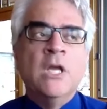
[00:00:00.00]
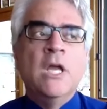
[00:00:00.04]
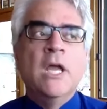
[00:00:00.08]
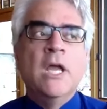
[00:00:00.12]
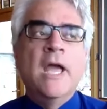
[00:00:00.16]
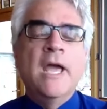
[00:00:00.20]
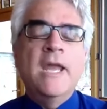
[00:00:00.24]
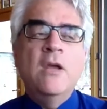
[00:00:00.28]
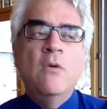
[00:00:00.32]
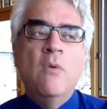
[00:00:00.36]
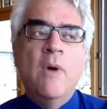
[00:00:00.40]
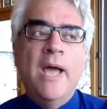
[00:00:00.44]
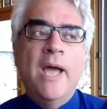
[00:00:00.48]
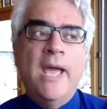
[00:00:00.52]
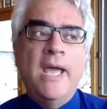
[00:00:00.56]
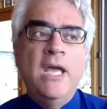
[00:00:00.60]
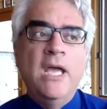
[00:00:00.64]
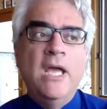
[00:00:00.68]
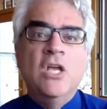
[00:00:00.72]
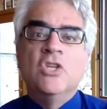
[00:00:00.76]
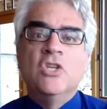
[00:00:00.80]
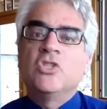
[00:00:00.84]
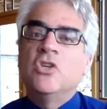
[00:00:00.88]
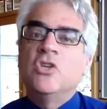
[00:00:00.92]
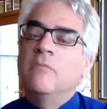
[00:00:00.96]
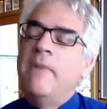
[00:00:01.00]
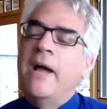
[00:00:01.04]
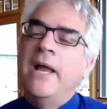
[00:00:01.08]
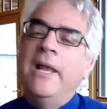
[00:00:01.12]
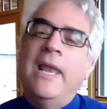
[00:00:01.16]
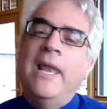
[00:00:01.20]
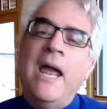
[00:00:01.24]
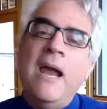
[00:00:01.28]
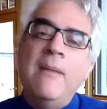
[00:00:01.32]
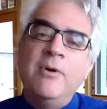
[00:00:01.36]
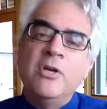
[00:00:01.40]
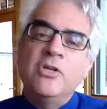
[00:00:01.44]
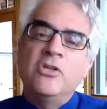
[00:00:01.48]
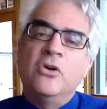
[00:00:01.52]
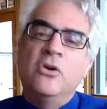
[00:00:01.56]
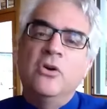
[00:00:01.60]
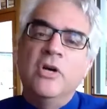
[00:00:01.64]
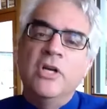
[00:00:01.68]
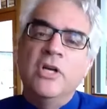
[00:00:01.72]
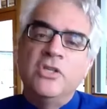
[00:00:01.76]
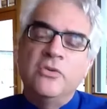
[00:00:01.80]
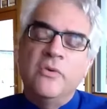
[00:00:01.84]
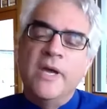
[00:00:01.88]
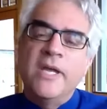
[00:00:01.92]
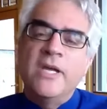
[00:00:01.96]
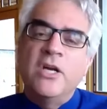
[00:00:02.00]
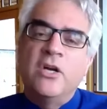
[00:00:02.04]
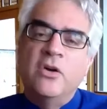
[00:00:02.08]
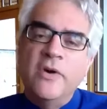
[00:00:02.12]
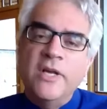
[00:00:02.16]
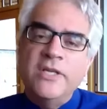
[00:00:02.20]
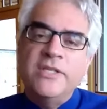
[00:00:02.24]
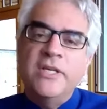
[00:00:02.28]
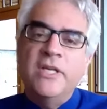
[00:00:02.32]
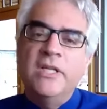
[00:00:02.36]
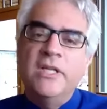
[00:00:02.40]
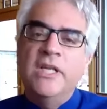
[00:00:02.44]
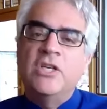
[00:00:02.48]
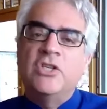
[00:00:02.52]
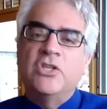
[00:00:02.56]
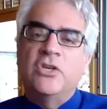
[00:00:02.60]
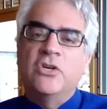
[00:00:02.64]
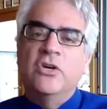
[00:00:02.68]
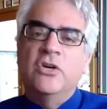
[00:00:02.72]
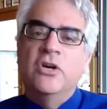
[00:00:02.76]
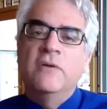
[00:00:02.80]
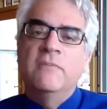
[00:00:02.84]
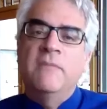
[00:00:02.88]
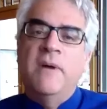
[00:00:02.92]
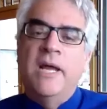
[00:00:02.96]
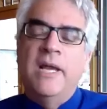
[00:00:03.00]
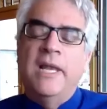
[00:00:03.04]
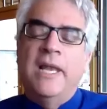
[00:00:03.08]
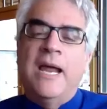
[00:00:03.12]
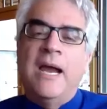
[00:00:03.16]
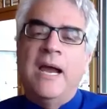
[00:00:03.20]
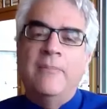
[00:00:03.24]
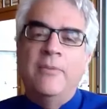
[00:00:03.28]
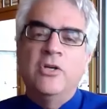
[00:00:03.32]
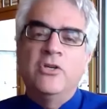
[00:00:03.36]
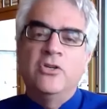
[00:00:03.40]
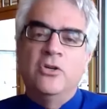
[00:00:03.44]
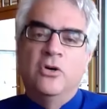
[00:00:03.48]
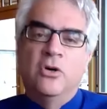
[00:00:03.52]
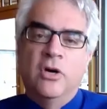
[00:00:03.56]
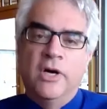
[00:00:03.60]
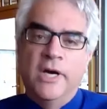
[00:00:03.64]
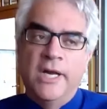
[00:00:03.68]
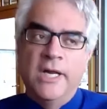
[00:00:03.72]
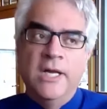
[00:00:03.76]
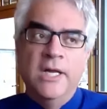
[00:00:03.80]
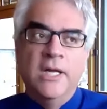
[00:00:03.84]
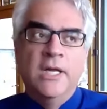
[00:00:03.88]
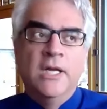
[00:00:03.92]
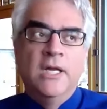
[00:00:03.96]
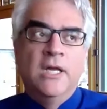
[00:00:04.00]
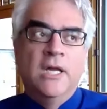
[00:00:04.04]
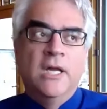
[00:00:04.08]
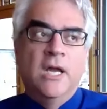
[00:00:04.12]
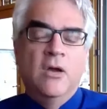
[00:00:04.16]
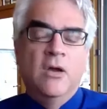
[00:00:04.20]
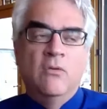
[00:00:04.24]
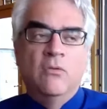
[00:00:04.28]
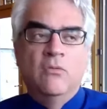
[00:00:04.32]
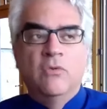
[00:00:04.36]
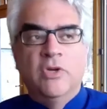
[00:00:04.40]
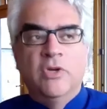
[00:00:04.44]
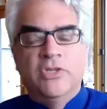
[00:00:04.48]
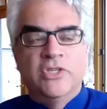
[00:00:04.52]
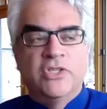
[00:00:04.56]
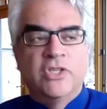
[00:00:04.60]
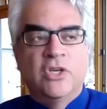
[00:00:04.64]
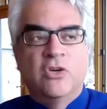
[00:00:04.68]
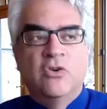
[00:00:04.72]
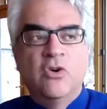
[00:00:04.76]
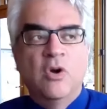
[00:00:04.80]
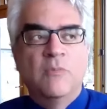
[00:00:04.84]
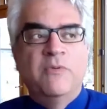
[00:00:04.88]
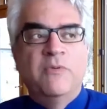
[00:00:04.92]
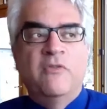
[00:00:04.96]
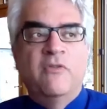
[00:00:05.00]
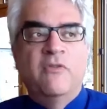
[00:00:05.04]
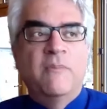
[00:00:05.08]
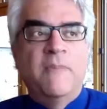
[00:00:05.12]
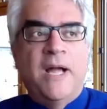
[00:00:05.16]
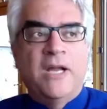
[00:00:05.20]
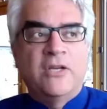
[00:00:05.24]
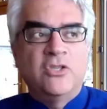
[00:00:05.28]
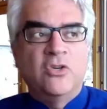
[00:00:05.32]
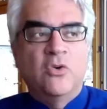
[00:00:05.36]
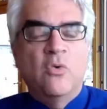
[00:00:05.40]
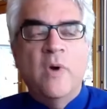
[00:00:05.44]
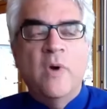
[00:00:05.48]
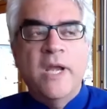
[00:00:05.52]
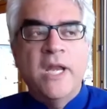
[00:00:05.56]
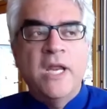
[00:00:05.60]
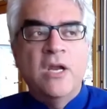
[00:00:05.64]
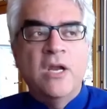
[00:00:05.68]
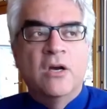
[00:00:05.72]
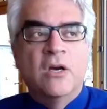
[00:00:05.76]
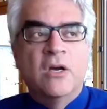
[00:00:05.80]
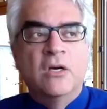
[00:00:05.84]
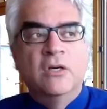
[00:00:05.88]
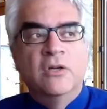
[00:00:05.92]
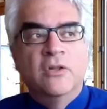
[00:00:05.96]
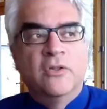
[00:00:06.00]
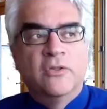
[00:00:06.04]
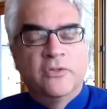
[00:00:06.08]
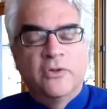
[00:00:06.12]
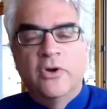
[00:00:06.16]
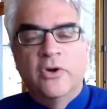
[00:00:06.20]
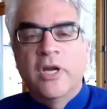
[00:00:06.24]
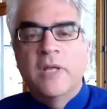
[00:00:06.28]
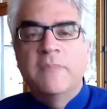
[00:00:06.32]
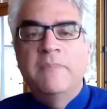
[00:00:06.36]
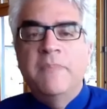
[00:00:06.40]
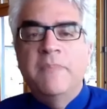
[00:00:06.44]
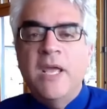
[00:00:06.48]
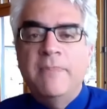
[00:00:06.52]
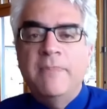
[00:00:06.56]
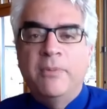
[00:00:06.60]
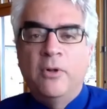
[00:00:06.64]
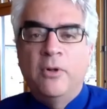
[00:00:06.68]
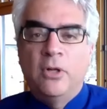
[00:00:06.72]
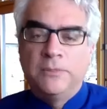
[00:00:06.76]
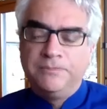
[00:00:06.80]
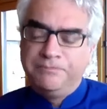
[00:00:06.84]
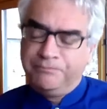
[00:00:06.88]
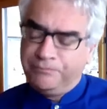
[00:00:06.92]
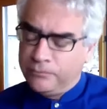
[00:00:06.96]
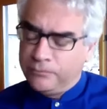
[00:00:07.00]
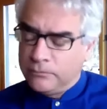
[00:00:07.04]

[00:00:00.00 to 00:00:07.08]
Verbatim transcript: Anyway, so my laboratory, so I increasingly turned my laboratory, which is a group of about 20 or 30 people,